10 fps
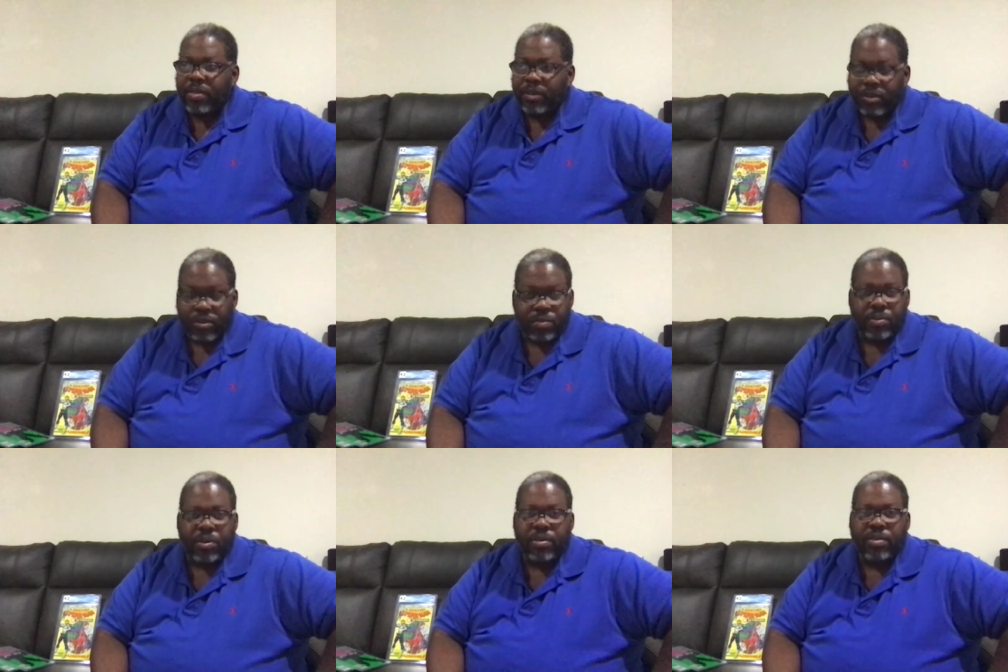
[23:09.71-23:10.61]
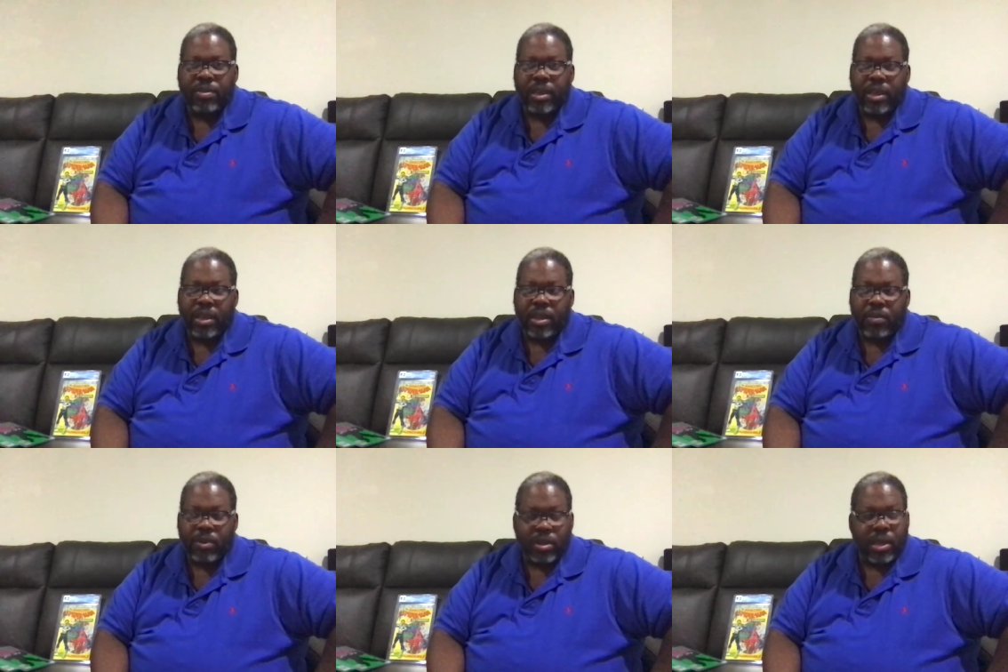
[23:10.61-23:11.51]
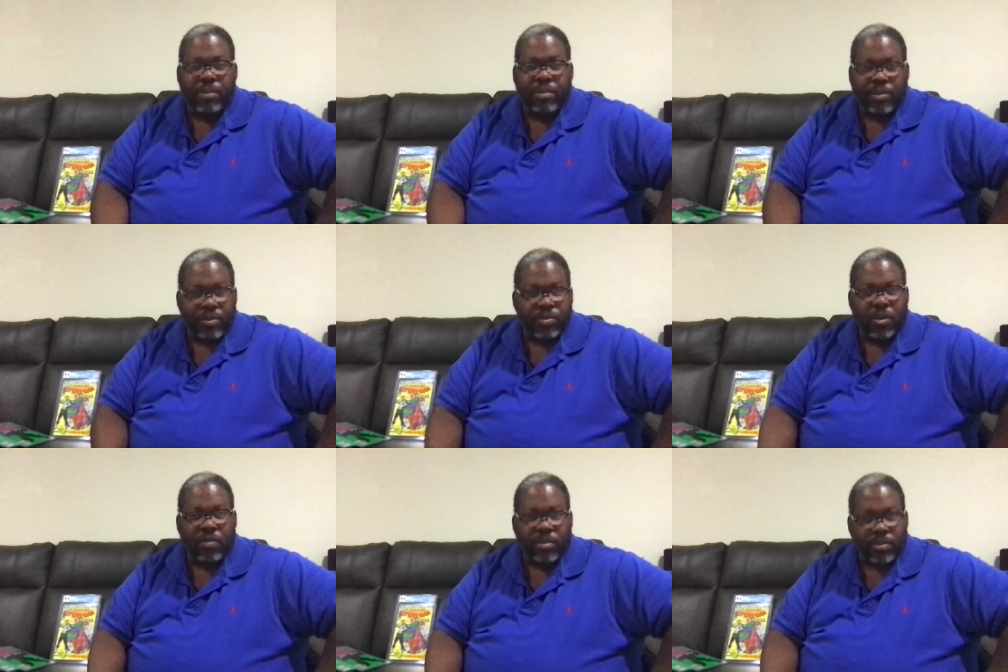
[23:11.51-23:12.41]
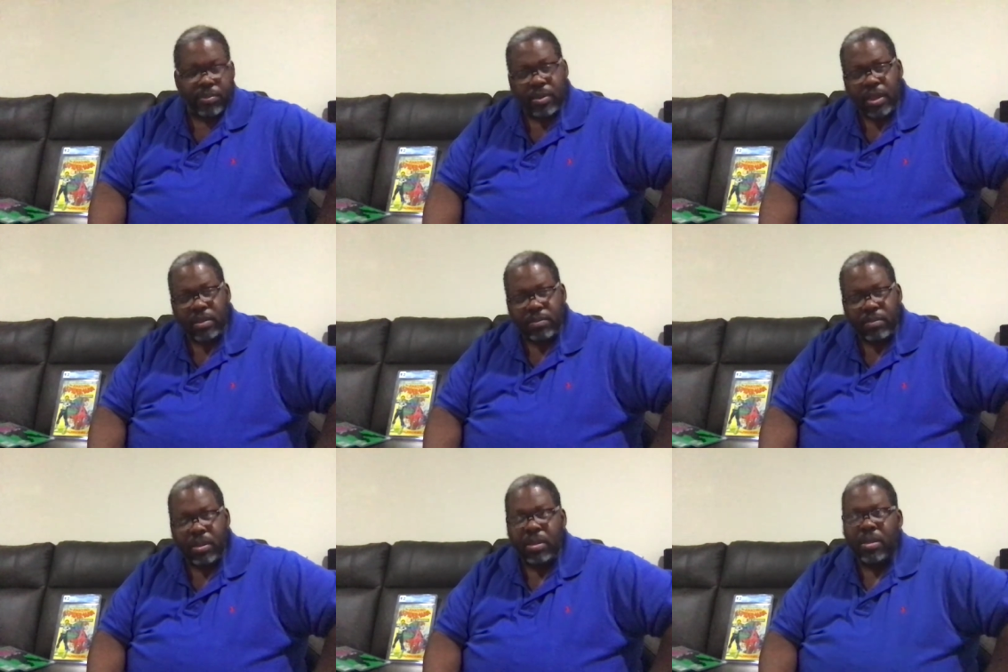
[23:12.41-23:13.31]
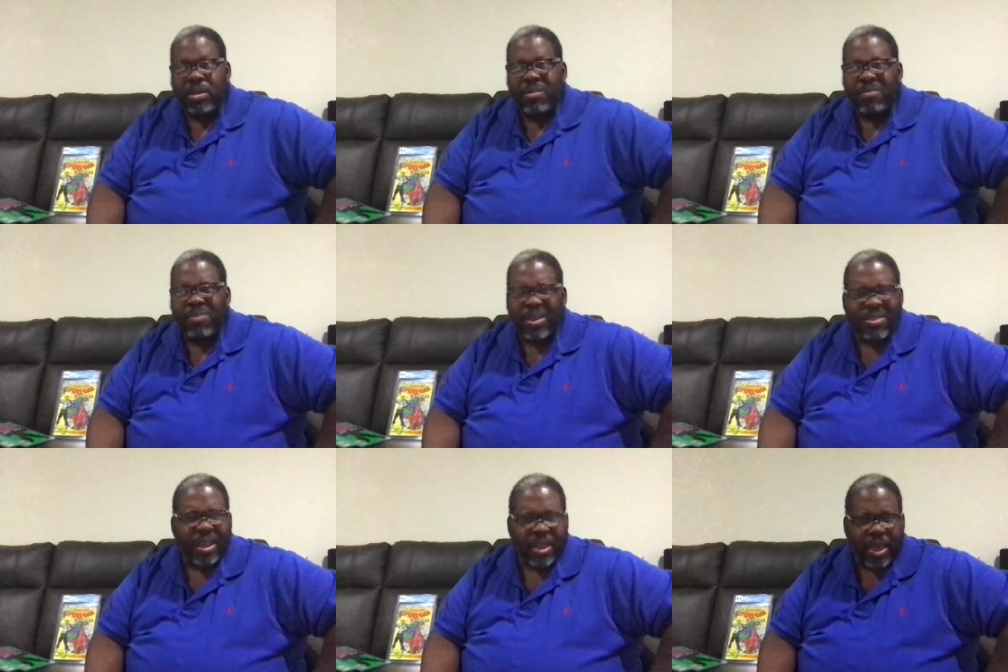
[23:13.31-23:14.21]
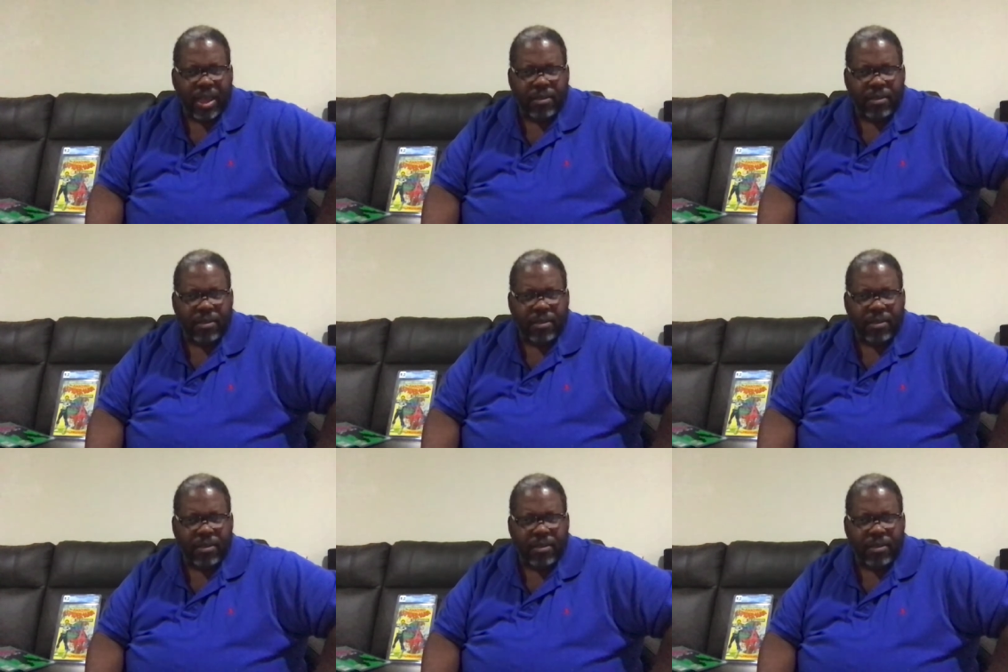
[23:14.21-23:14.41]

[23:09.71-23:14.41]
They're good books, and I want to keep them and preserve them and protect them best I can.